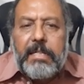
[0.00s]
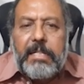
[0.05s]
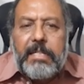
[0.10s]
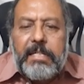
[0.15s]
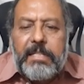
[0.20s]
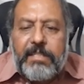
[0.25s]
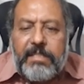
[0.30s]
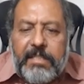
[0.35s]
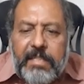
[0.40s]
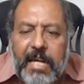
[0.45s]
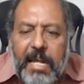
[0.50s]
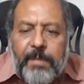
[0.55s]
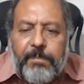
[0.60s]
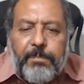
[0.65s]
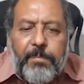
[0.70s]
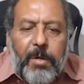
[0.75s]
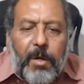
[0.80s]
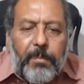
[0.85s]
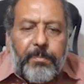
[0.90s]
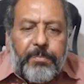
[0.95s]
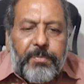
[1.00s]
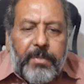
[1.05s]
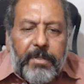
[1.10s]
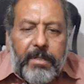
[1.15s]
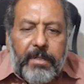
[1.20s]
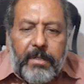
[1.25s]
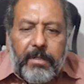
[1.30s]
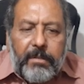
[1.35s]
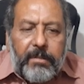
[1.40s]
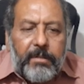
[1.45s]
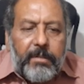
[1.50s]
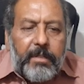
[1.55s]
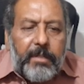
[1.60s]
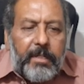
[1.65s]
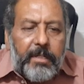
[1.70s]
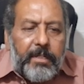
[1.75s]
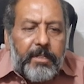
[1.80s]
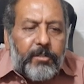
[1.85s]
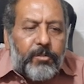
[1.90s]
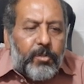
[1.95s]
Scalp biopsy
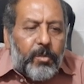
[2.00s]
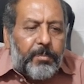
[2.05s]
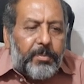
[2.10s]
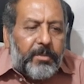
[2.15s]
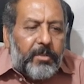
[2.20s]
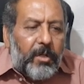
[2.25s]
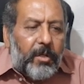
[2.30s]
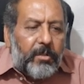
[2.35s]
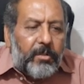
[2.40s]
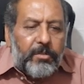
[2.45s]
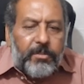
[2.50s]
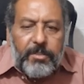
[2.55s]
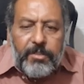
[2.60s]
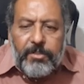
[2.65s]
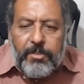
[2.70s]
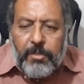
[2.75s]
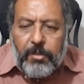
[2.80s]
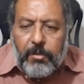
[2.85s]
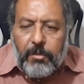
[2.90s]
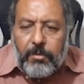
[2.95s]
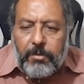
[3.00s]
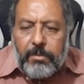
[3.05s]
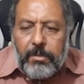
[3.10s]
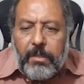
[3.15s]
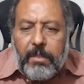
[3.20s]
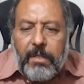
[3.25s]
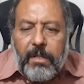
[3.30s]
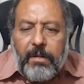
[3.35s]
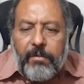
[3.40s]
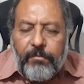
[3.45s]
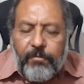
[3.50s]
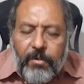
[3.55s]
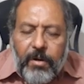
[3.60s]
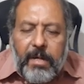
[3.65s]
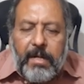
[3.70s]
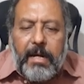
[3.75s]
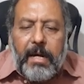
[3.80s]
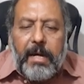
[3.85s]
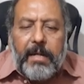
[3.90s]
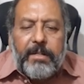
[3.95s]
histopathology shows
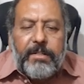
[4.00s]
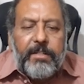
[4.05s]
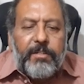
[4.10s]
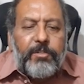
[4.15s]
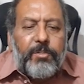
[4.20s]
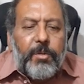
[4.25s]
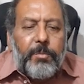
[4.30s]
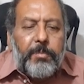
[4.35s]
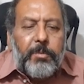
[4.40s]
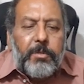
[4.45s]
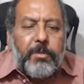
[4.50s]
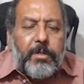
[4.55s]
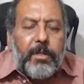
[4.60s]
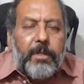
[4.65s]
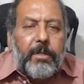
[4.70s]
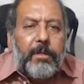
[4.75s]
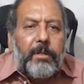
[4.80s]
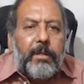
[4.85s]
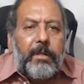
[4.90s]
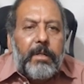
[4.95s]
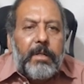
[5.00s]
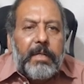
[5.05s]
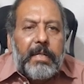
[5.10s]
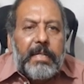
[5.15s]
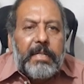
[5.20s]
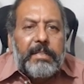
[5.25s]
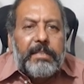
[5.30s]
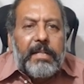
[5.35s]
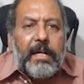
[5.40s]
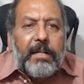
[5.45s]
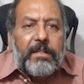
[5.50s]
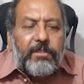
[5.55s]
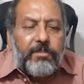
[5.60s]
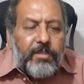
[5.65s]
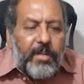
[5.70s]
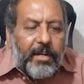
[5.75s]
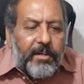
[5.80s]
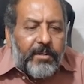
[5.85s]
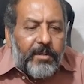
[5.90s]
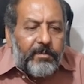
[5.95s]
fungi distributed in the
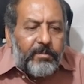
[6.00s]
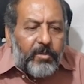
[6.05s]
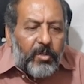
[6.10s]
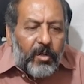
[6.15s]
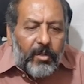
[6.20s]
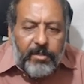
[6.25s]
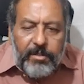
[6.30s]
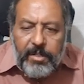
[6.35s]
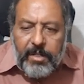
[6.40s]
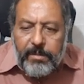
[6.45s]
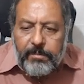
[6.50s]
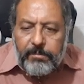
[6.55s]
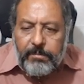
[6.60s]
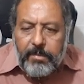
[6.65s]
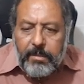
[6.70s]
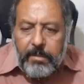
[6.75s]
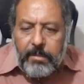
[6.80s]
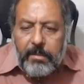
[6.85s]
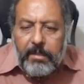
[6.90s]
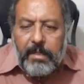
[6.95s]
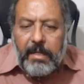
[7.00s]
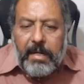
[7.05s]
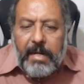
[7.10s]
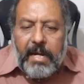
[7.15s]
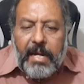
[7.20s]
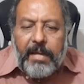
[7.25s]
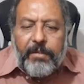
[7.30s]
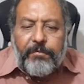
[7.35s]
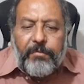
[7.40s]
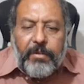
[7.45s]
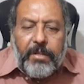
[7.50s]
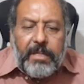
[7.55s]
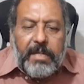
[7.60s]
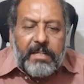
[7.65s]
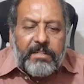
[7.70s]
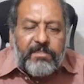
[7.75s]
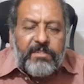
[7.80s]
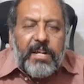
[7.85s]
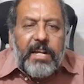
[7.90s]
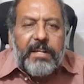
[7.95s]
stratum corneum, hyphae
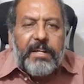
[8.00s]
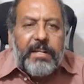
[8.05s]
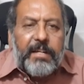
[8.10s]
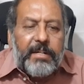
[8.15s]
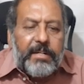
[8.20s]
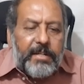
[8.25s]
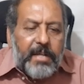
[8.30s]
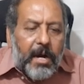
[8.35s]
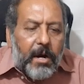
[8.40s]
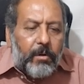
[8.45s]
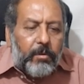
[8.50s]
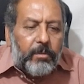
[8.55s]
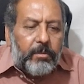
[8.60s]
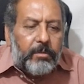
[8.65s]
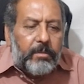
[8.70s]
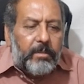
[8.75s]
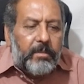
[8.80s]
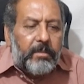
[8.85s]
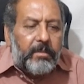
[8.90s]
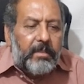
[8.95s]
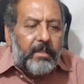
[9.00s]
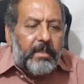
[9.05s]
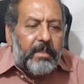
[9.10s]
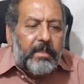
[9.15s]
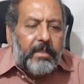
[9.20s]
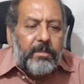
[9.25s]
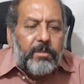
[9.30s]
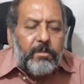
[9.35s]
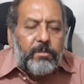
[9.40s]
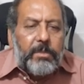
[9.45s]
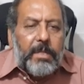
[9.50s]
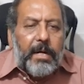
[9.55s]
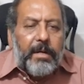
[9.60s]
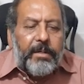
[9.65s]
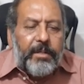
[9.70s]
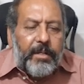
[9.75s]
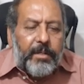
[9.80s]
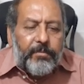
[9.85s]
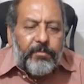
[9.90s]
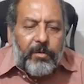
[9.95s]
extending down to the
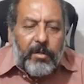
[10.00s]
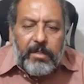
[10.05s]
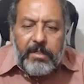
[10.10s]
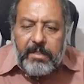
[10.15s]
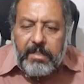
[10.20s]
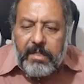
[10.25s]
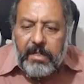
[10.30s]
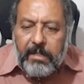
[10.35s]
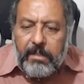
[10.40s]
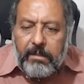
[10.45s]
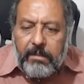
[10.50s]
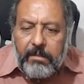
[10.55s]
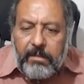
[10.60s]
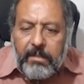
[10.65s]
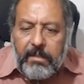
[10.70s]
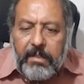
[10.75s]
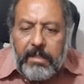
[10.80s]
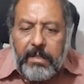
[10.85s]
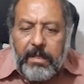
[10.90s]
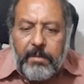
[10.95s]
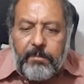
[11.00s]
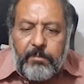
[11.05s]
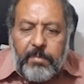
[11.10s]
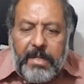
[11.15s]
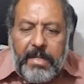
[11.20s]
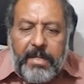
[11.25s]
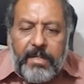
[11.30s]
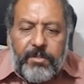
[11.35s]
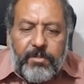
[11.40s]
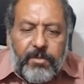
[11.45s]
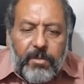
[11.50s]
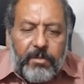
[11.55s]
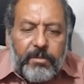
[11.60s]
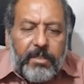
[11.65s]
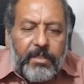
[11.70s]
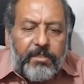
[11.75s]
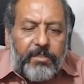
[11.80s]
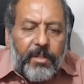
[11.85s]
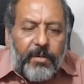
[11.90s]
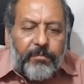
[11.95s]
hair follicle placed on the
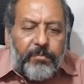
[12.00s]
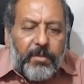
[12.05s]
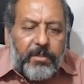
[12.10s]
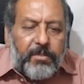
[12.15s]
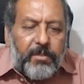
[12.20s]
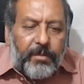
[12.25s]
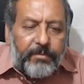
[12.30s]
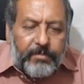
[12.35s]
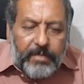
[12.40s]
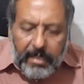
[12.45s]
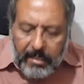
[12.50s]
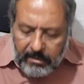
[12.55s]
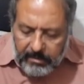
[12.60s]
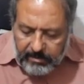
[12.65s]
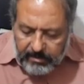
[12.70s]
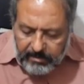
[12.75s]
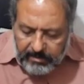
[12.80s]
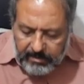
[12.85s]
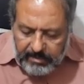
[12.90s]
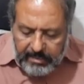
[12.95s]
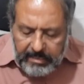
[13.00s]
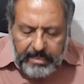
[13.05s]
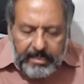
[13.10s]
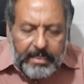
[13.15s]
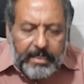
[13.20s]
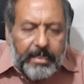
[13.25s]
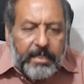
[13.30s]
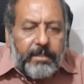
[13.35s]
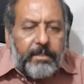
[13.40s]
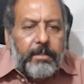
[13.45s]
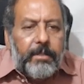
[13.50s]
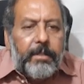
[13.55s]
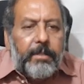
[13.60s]
surface of the hair